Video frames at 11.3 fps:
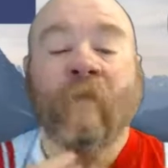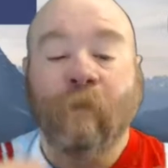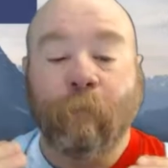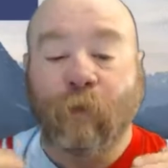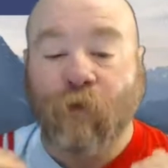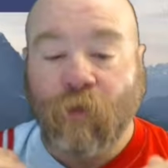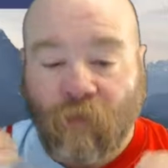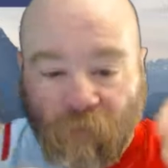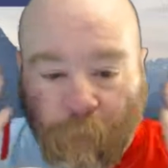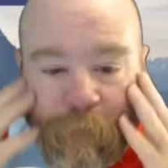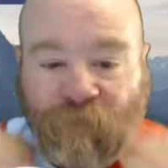the beauty
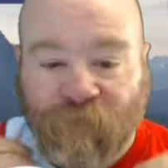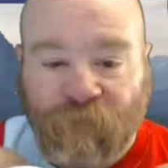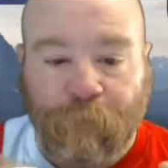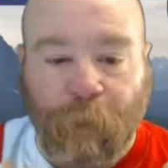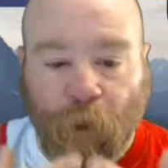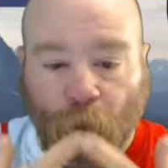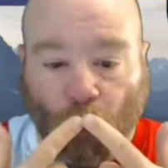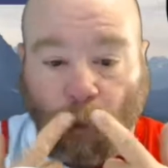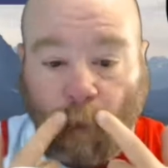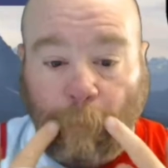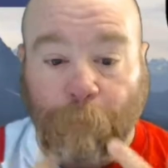of a business beard
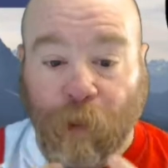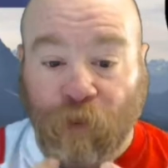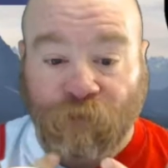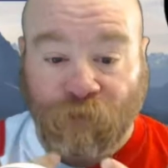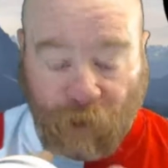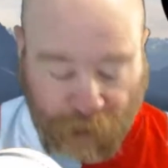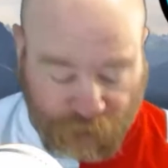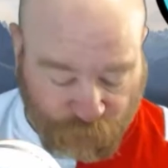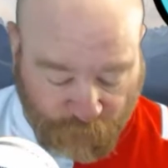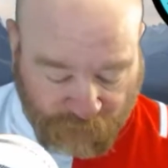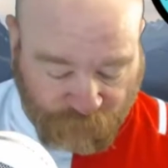or beard stash,
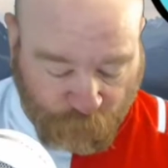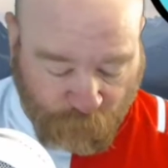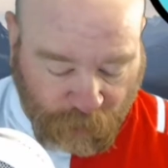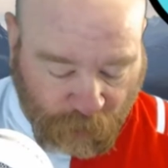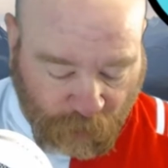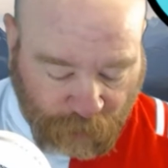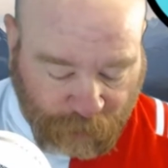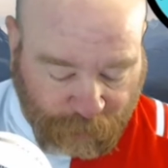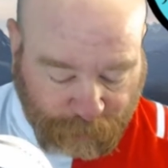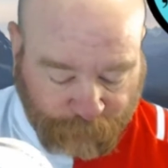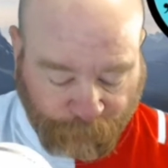whatever you want to call it,